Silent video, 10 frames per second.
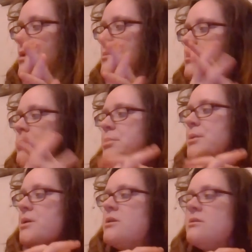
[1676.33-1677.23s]
But
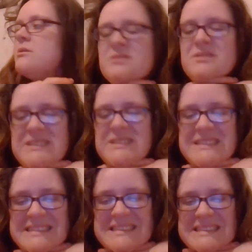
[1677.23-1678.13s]

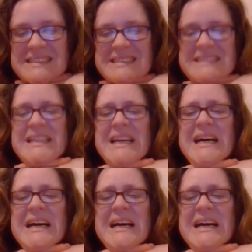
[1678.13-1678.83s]
yeah,